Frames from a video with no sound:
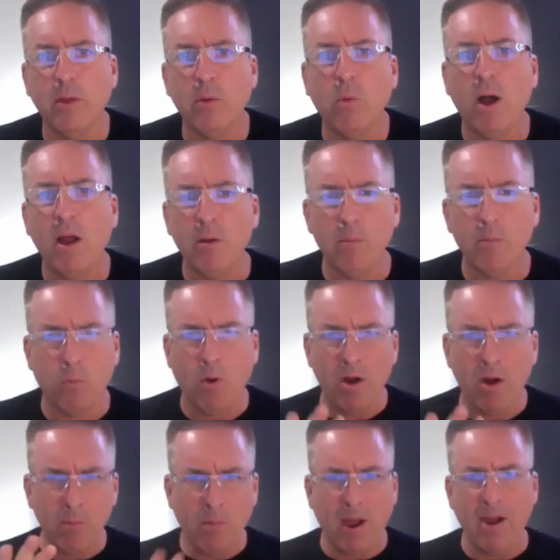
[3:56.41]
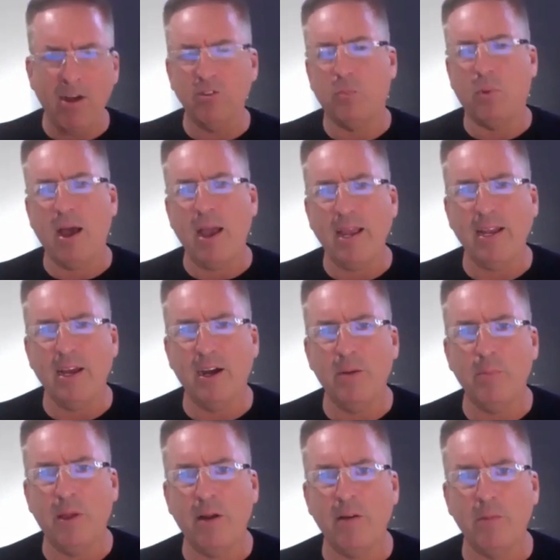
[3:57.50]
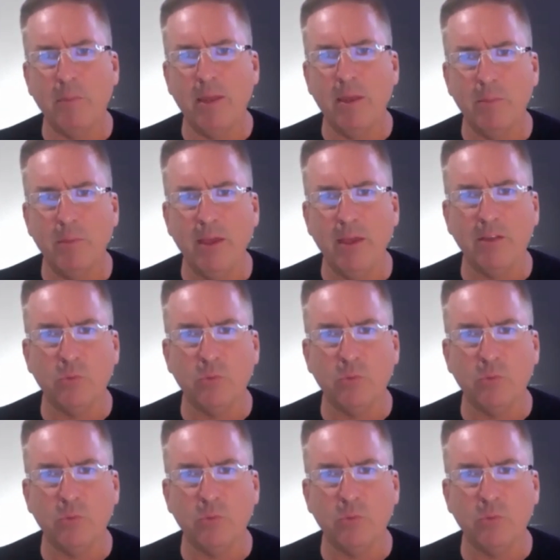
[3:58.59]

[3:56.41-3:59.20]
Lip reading: Why are buyers buying up Airbnbs?